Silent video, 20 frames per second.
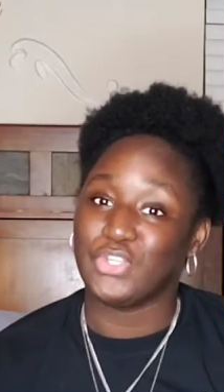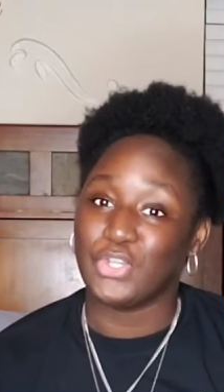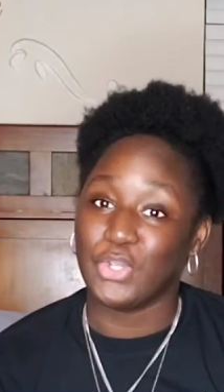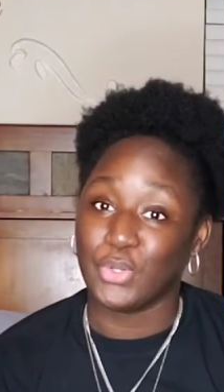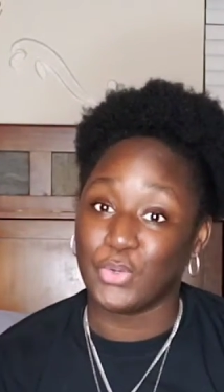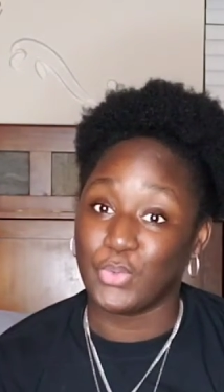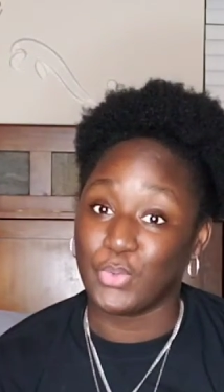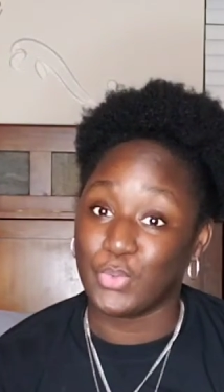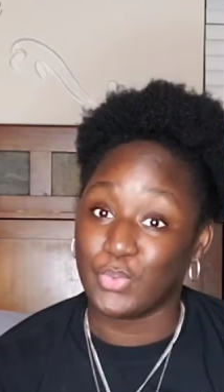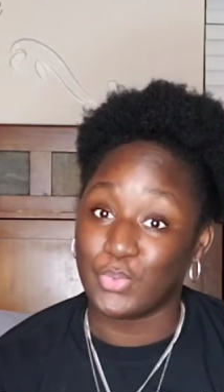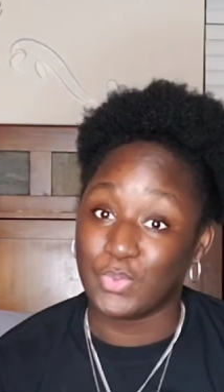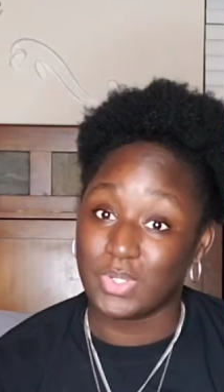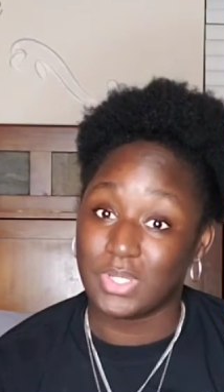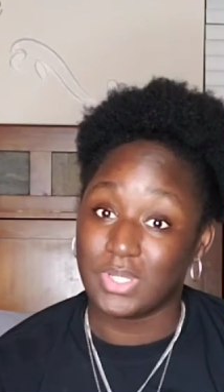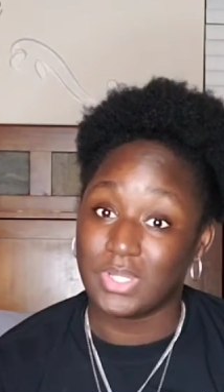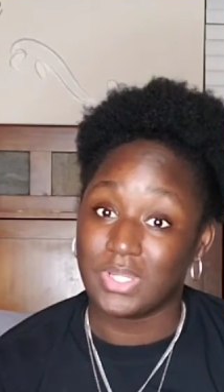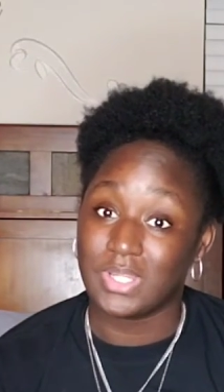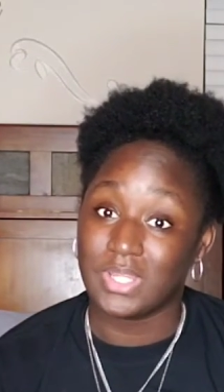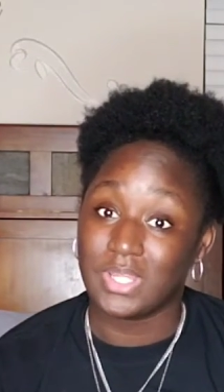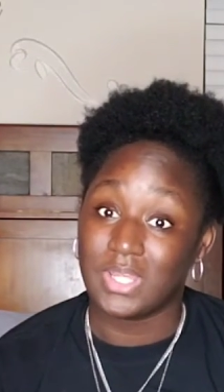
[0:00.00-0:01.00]
tuned.
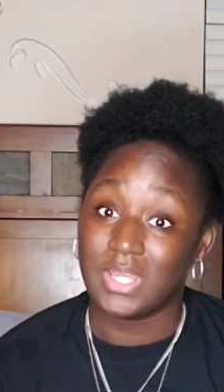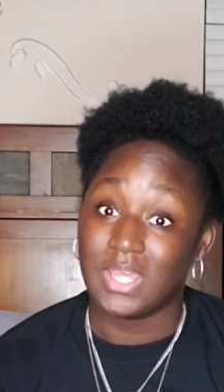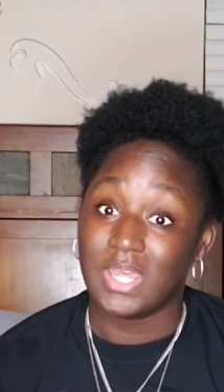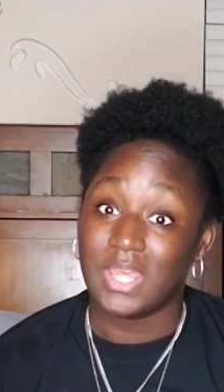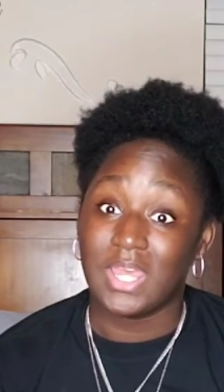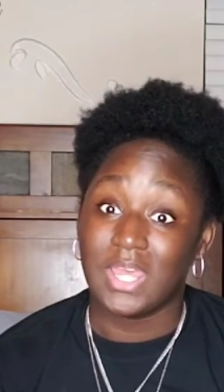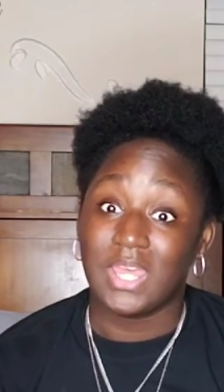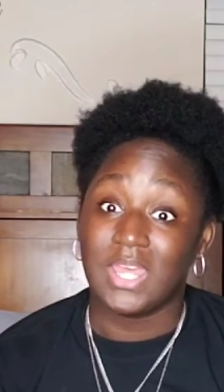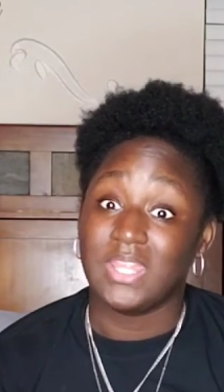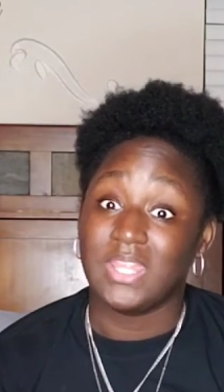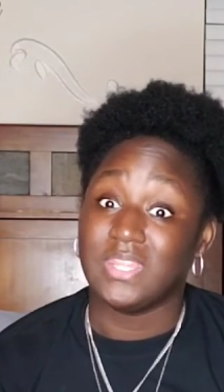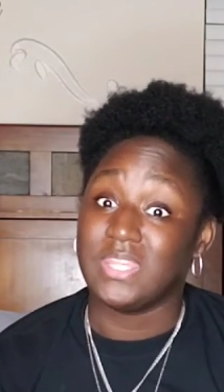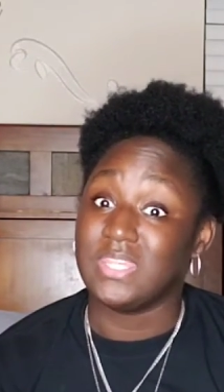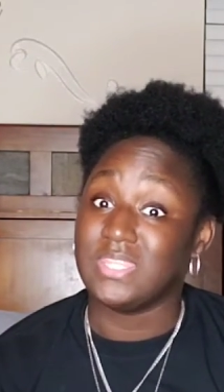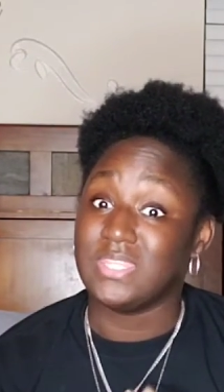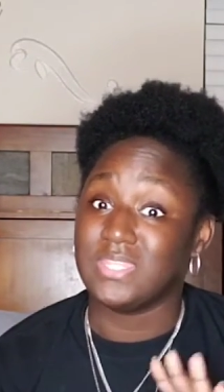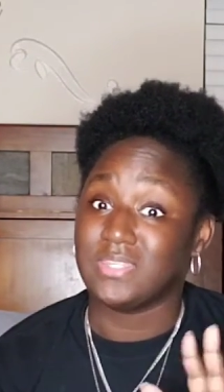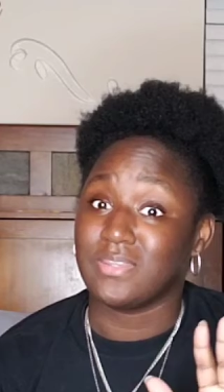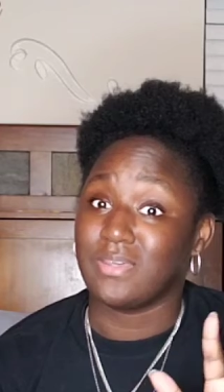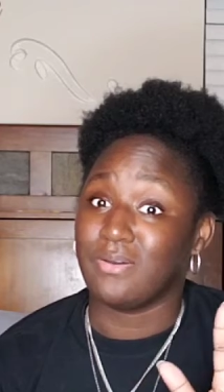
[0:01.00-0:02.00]

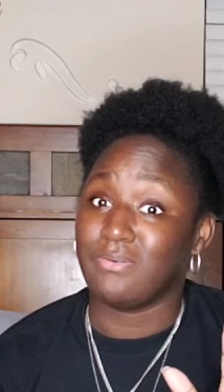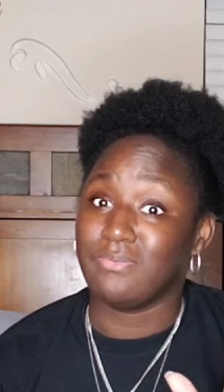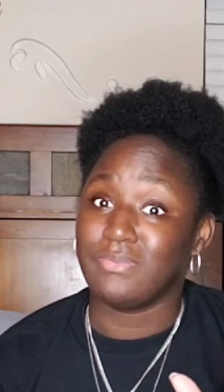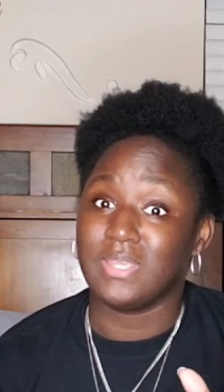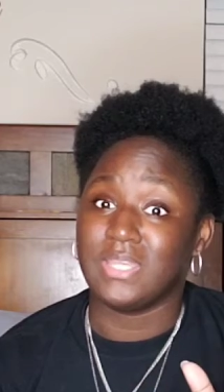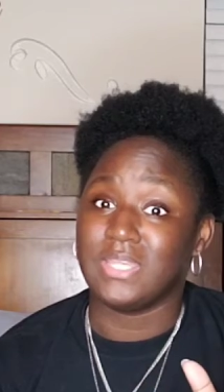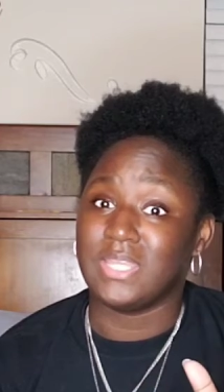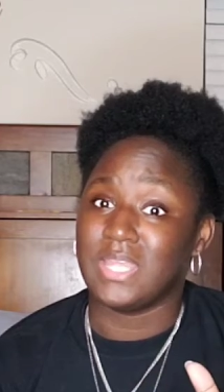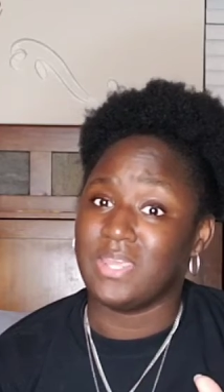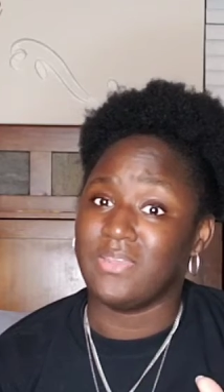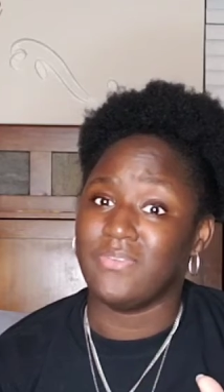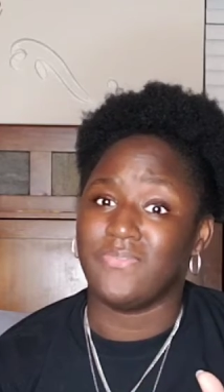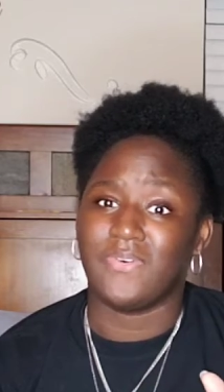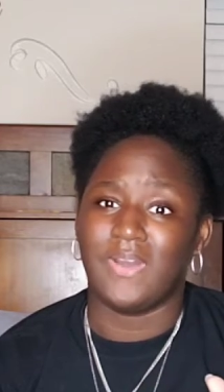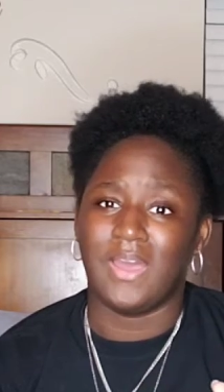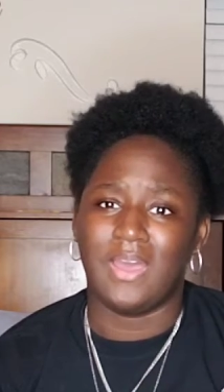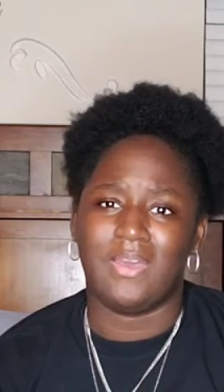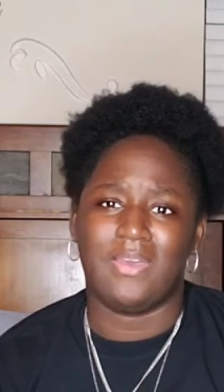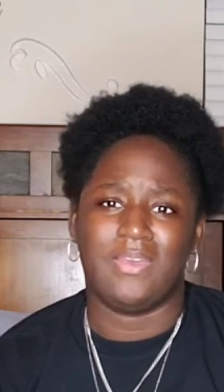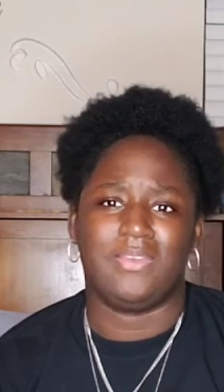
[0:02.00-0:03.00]
This is only day
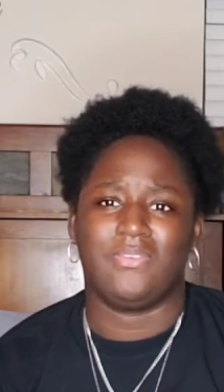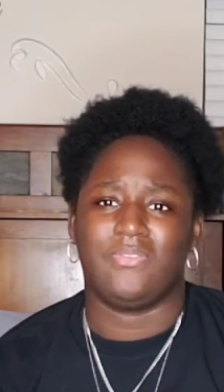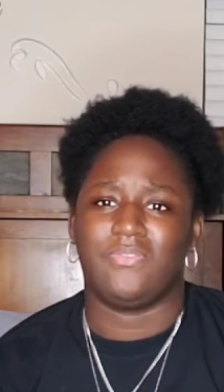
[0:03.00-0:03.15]
five.